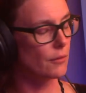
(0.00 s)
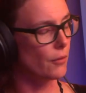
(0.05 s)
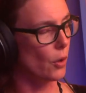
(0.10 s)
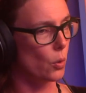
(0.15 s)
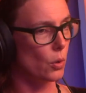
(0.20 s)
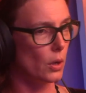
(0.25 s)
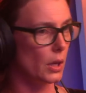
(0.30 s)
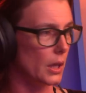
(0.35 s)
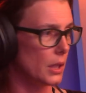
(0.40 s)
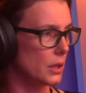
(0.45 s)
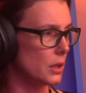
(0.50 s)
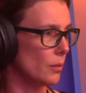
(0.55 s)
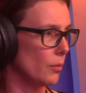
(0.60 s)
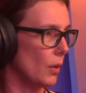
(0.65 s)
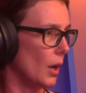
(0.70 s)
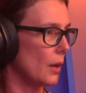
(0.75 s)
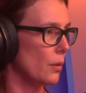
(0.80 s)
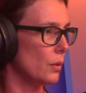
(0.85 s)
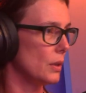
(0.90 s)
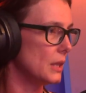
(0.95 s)
volcanism
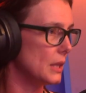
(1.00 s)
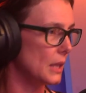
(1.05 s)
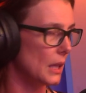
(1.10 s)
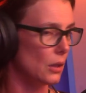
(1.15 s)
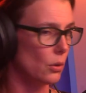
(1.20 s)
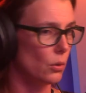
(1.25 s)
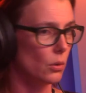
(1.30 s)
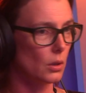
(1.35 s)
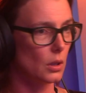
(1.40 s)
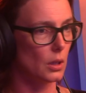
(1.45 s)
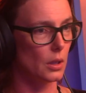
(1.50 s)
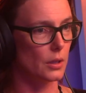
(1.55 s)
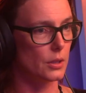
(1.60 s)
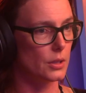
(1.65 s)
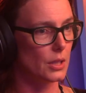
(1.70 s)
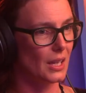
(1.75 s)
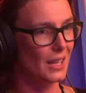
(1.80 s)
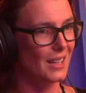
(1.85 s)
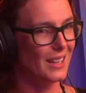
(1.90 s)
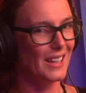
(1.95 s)
like we see in Auckland,
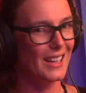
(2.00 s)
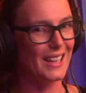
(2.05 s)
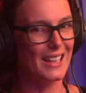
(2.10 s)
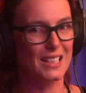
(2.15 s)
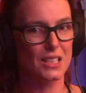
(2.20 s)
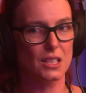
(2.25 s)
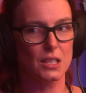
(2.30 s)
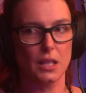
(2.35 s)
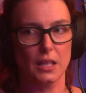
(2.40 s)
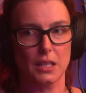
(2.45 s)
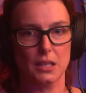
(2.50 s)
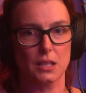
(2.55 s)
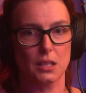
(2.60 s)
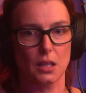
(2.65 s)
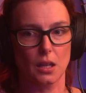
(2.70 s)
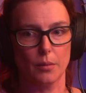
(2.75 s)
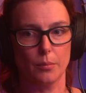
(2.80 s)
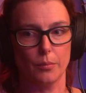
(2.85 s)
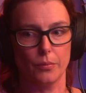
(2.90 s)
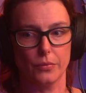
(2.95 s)
it's
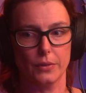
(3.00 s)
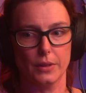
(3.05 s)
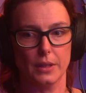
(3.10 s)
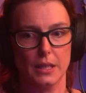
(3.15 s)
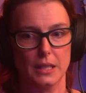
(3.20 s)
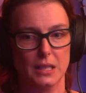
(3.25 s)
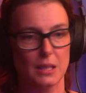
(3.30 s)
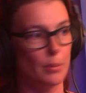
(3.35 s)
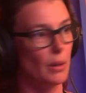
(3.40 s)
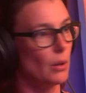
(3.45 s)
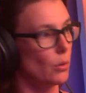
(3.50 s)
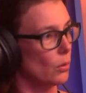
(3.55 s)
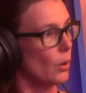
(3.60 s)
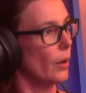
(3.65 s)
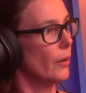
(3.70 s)
a bit all